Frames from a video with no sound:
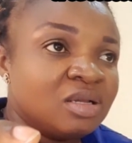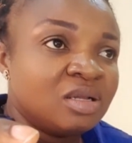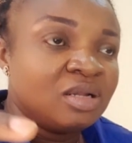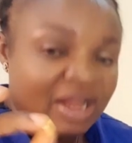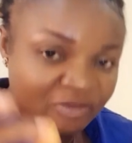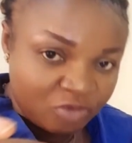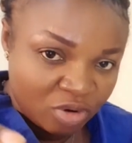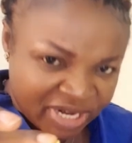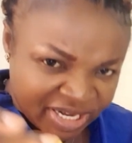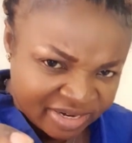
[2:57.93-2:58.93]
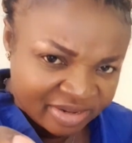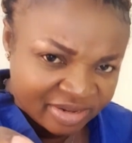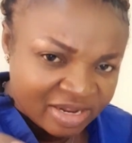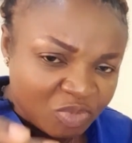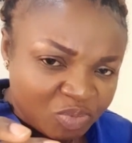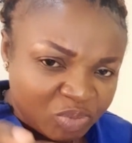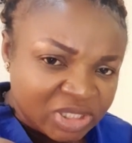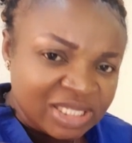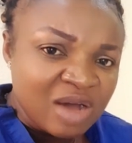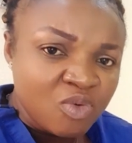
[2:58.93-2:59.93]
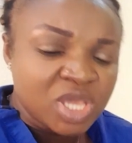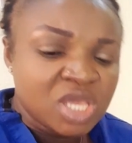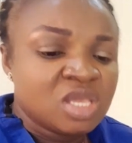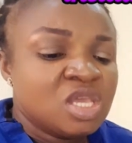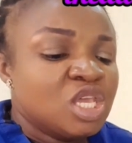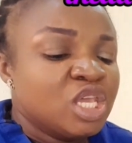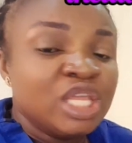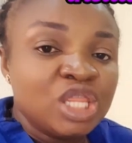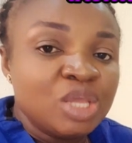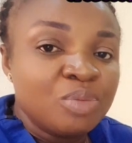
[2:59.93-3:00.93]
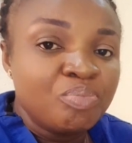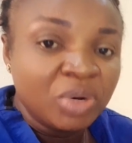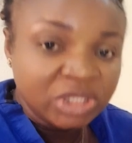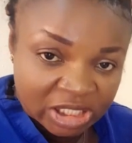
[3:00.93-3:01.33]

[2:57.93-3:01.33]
level already, let me put it that way, in the body.